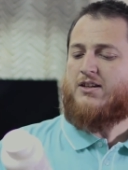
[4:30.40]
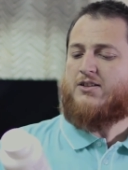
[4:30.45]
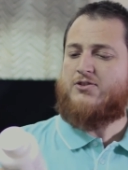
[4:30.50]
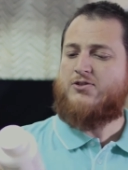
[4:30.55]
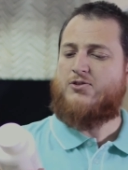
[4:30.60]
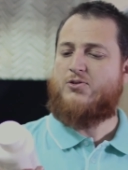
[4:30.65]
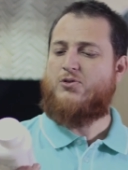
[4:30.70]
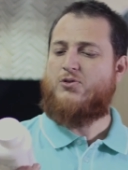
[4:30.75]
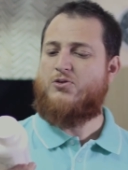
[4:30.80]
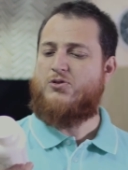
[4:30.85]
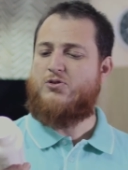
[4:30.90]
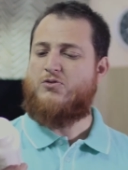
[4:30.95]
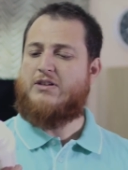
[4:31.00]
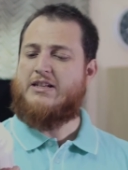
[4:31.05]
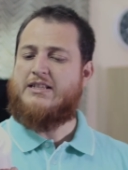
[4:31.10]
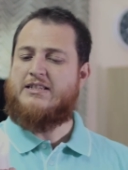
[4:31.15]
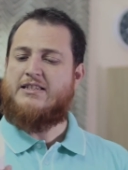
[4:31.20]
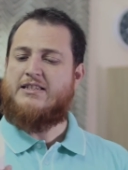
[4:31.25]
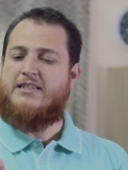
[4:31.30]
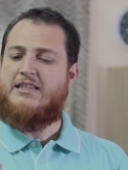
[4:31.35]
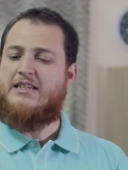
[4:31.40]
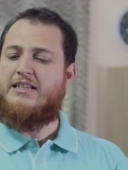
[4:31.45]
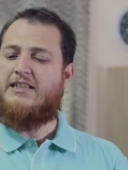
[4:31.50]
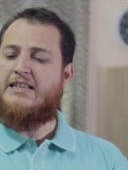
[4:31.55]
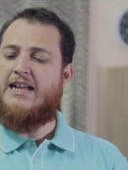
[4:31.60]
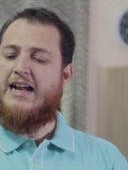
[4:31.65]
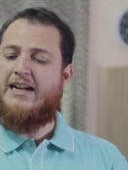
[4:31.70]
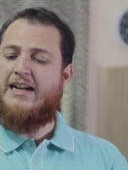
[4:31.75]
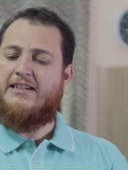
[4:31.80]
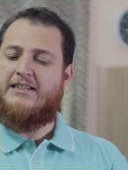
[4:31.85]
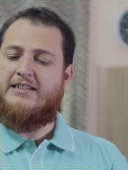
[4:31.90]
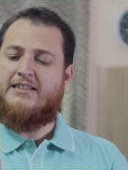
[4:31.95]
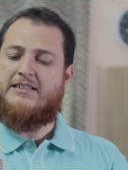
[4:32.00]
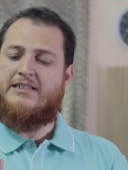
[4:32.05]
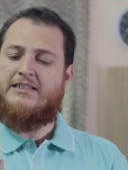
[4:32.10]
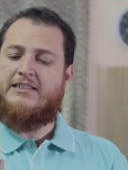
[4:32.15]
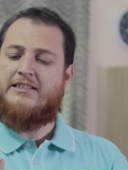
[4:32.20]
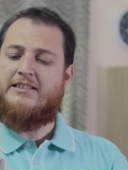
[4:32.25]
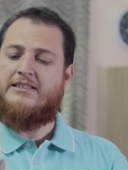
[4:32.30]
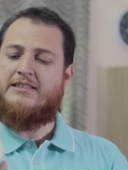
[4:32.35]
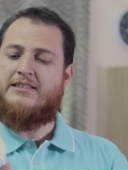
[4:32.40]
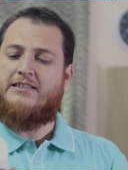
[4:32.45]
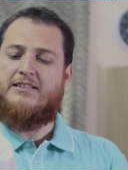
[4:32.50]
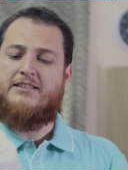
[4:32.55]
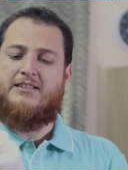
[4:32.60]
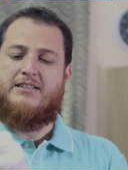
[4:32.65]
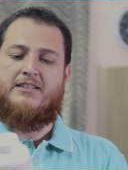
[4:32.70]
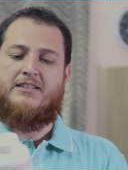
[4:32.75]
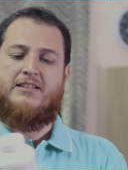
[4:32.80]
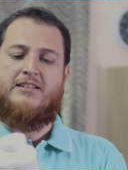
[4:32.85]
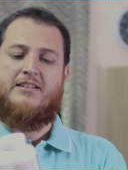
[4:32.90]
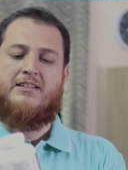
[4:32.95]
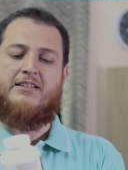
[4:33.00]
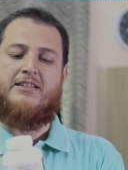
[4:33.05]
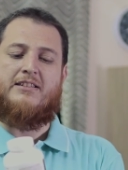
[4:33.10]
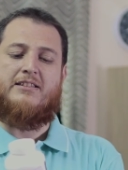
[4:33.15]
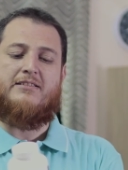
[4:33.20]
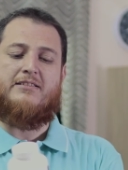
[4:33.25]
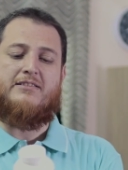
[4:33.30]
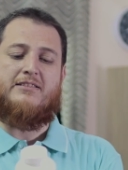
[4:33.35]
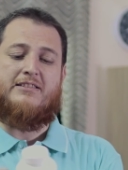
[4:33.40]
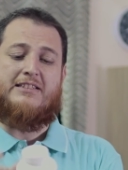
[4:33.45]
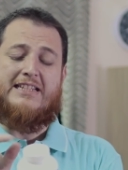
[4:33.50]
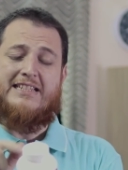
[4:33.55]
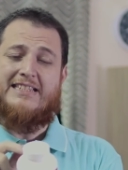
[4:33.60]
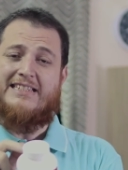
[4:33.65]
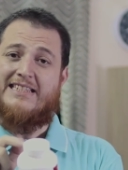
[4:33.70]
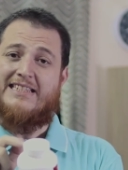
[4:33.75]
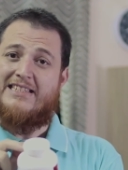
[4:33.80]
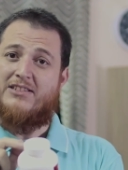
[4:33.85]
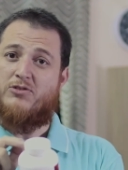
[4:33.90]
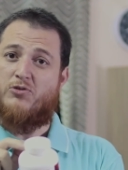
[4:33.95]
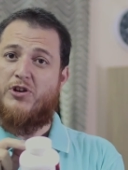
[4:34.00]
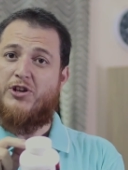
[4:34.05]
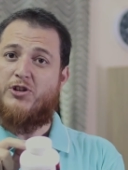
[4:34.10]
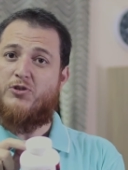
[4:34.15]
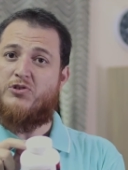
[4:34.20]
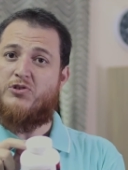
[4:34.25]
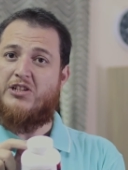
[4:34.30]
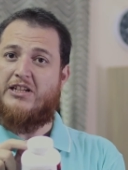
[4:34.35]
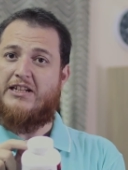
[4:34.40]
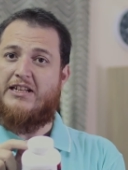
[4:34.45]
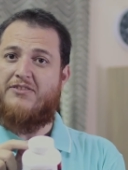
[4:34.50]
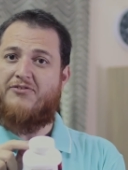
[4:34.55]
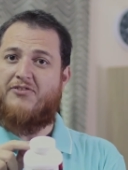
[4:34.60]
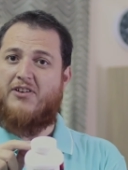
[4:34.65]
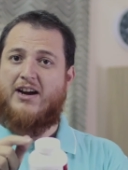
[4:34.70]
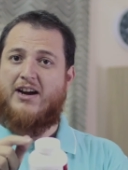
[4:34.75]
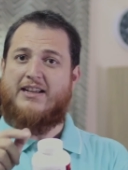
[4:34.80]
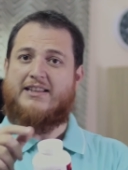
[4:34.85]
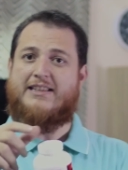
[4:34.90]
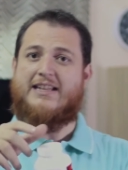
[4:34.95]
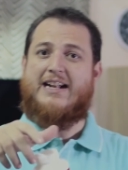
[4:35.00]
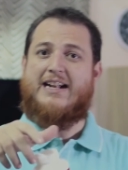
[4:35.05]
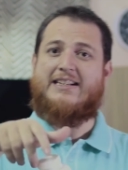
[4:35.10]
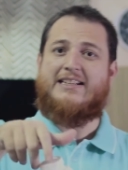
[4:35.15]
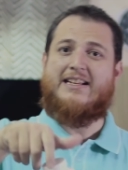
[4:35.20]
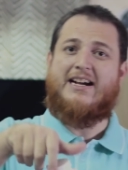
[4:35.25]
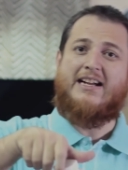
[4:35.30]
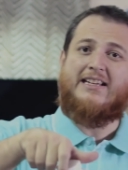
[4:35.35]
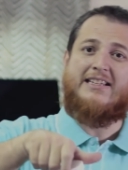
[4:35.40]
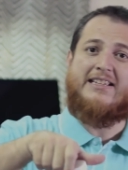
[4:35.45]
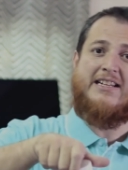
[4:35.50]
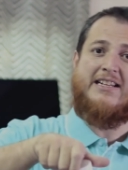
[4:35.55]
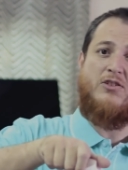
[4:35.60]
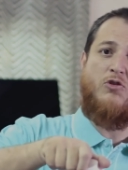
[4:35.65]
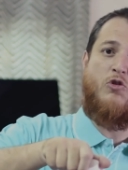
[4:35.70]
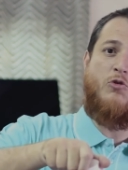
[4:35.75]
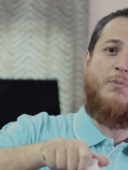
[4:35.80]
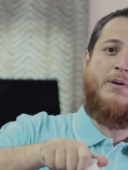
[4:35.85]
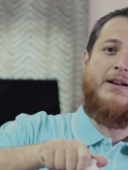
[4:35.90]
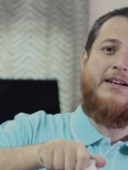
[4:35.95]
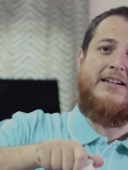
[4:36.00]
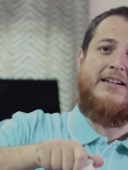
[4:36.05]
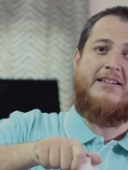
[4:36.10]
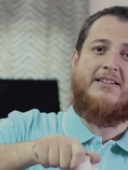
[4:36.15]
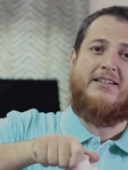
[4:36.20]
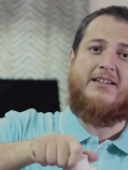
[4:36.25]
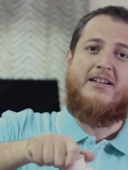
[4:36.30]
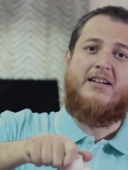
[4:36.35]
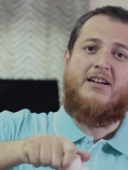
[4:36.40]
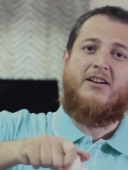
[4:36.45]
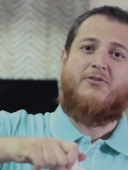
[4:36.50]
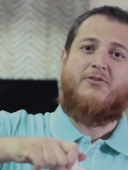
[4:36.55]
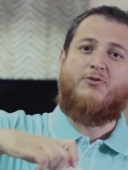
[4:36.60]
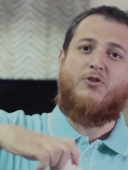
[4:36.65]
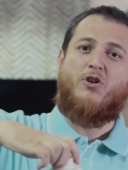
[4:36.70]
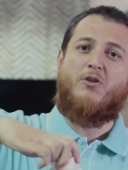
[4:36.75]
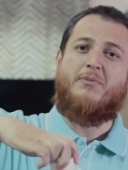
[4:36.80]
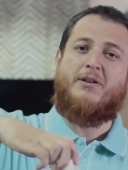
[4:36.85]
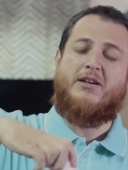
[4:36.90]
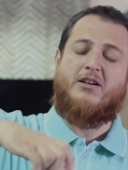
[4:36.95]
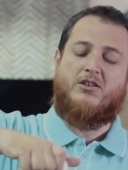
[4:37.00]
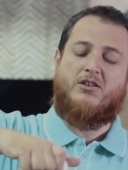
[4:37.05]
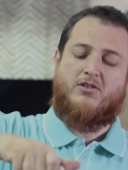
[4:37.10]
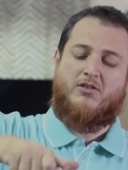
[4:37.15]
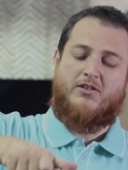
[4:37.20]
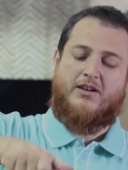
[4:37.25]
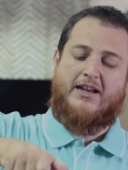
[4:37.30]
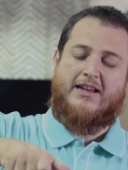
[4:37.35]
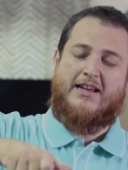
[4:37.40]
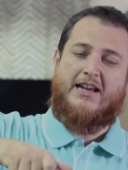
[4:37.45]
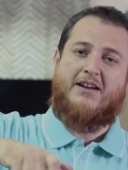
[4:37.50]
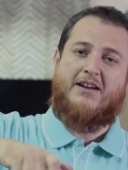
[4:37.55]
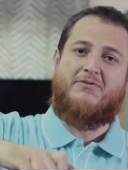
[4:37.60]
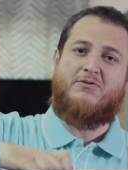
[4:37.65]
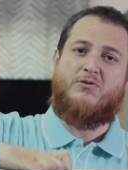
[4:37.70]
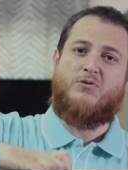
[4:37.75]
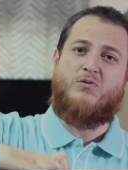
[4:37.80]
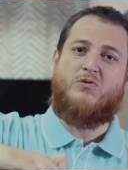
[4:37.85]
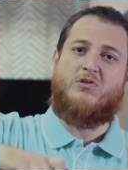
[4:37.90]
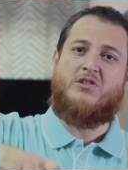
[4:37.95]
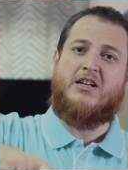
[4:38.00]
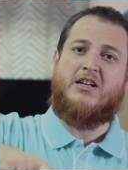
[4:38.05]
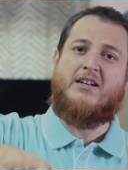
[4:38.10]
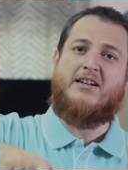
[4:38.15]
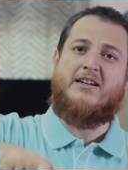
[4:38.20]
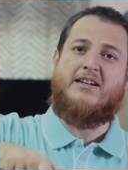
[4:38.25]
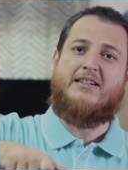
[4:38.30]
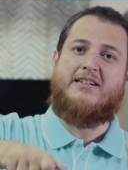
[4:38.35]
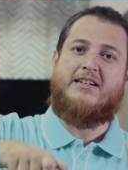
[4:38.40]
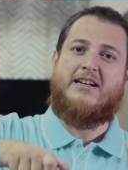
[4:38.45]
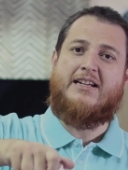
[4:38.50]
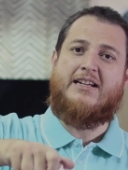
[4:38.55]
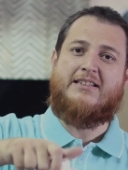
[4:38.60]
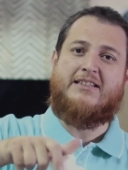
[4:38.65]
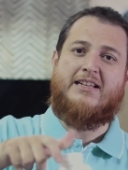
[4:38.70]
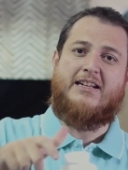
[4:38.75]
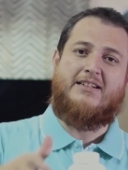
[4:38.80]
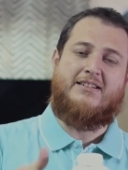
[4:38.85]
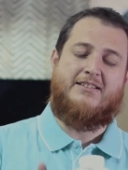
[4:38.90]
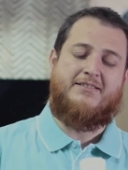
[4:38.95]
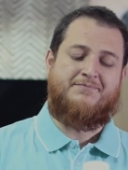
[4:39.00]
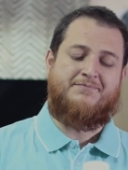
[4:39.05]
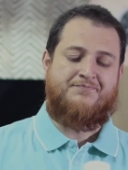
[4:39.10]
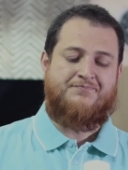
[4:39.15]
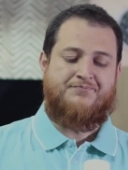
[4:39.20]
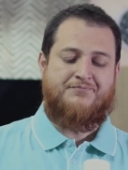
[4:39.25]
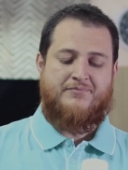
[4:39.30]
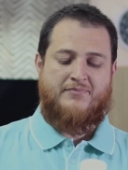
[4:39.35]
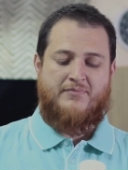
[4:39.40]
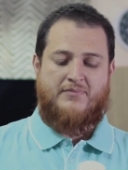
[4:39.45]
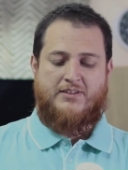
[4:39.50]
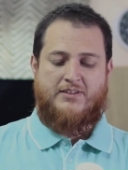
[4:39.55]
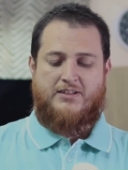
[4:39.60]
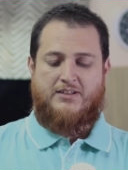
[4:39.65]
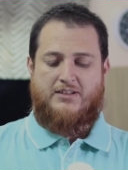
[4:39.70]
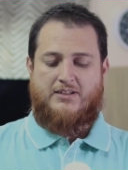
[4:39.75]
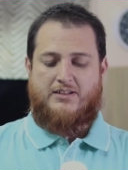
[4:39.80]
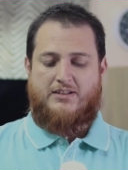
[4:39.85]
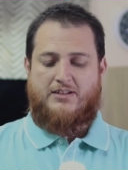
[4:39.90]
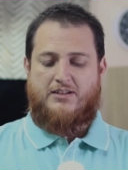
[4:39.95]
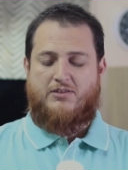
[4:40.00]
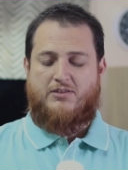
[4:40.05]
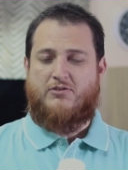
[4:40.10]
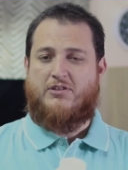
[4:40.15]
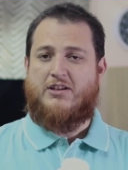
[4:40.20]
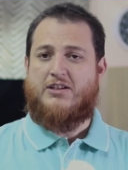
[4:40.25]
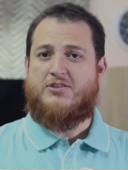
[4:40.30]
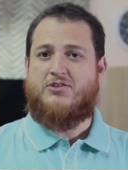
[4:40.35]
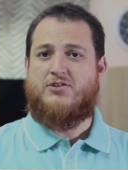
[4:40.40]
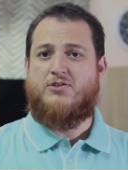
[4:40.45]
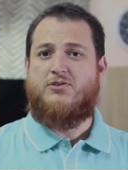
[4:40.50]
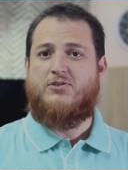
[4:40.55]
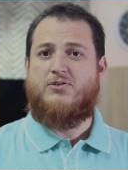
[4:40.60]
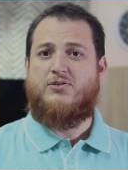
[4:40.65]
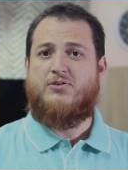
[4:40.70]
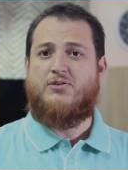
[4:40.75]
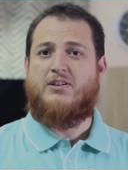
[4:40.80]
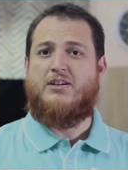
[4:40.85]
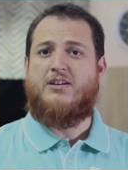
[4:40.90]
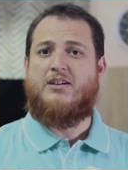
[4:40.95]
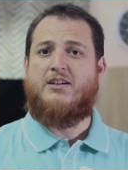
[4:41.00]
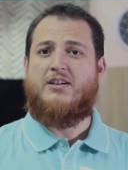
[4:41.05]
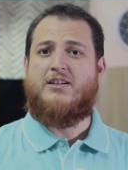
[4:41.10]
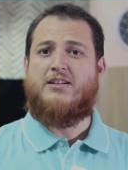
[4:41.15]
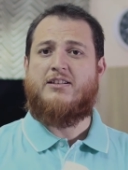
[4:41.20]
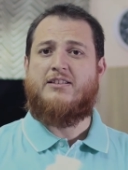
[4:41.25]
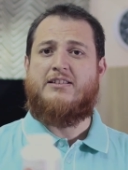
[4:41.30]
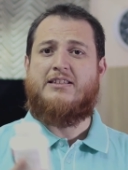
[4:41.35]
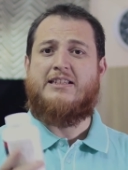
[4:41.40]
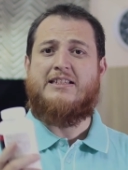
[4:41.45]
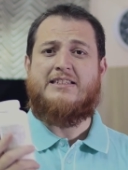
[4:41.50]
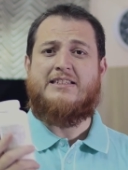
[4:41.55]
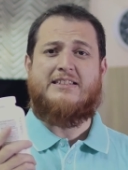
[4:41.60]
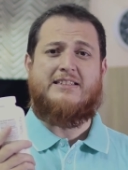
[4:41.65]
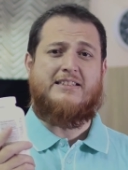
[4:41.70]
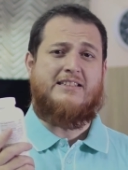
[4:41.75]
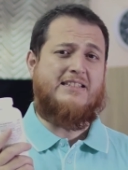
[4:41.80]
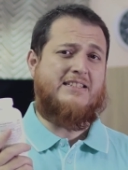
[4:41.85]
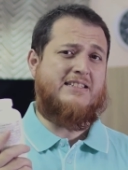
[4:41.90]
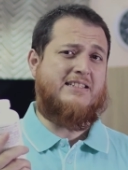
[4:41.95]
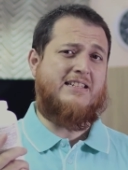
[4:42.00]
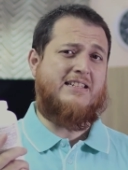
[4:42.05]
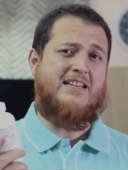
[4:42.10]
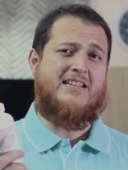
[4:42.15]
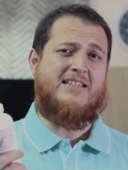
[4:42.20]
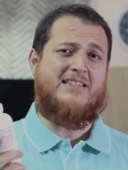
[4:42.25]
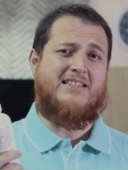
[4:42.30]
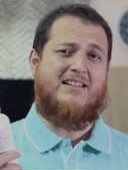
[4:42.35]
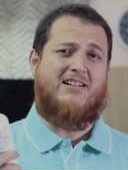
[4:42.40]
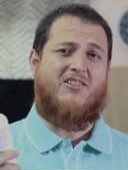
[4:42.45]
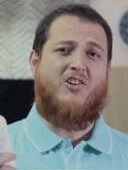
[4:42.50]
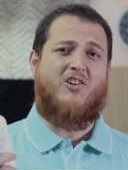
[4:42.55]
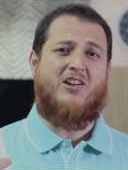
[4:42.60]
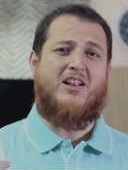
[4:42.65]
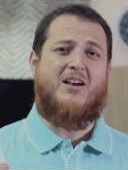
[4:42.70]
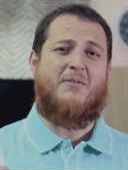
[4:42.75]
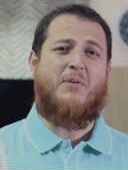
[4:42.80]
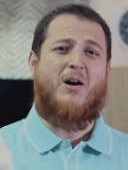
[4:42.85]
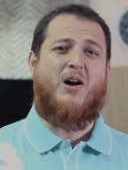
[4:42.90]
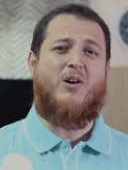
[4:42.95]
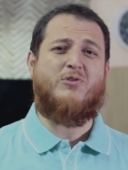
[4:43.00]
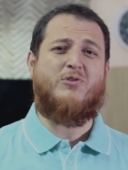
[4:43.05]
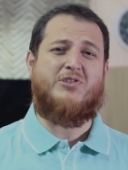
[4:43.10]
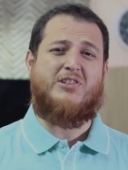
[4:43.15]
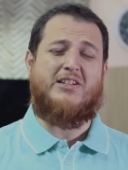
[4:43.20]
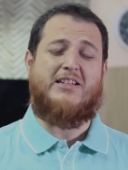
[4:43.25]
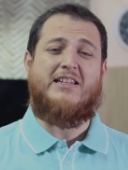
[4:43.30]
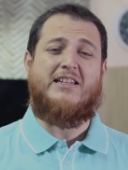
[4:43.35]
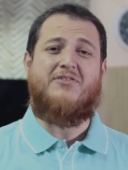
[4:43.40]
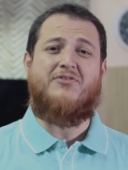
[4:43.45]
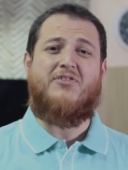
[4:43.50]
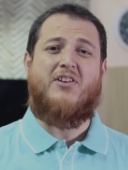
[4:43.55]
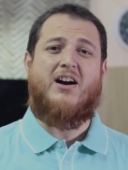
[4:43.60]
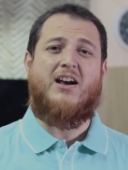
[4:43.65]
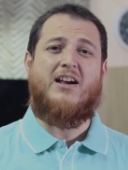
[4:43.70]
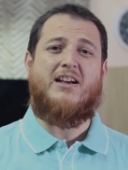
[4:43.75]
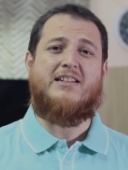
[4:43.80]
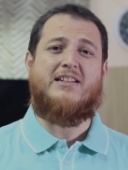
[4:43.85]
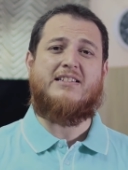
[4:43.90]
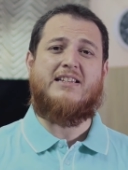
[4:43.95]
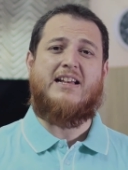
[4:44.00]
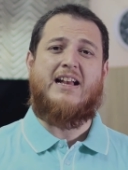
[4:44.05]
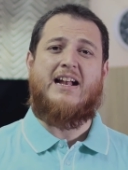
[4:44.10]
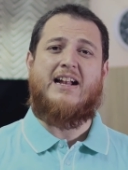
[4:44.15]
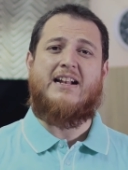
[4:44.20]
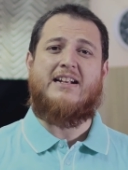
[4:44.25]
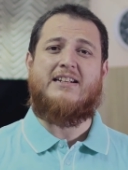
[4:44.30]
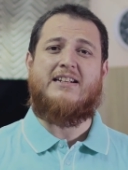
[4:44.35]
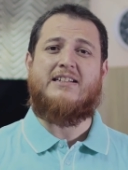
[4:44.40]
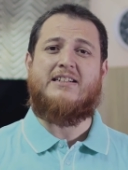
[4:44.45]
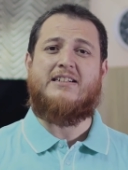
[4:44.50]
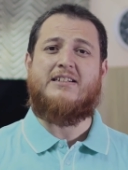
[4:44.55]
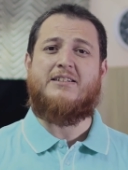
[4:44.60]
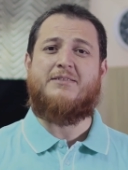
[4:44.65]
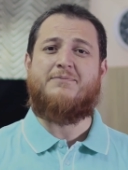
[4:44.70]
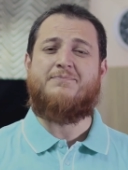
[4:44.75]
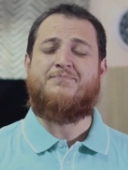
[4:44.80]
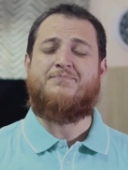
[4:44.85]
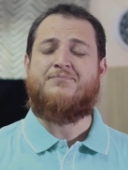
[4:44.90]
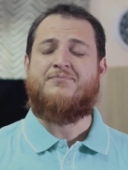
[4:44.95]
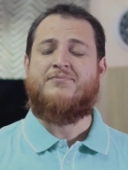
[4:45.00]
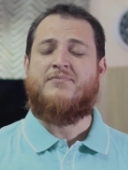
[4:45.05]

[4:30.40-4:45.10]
So you can see that this is going to signify that I can open it from here, or I have to turn it like that. Okay, so this is all about signifiers and